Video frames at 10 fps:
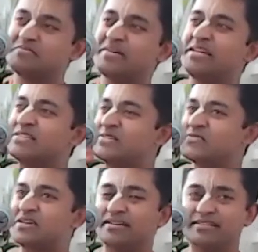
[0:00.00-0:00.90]
Millions
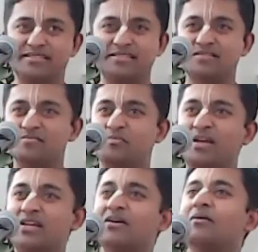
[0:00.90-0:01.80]
of suns,
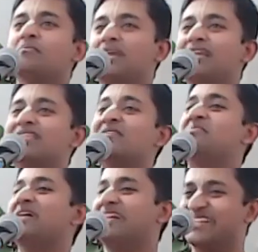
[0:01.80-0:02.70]
millions
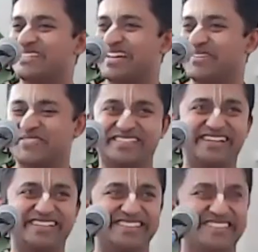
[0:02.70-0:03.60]
and billions of
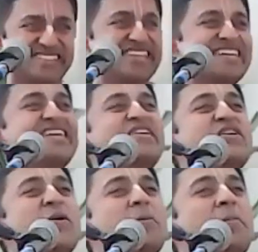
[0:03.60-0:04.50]
suns.
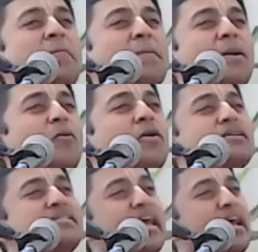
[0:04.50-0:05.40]
What
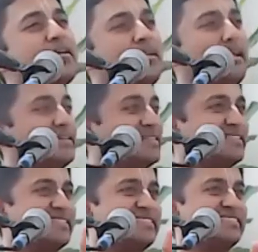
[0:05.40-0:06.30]
is the hair like?
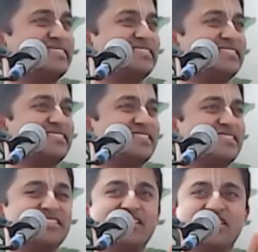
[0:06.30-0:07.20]

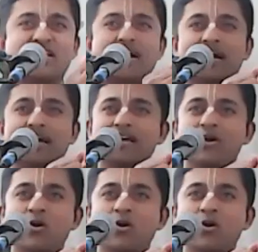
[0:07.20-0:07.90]
The sky.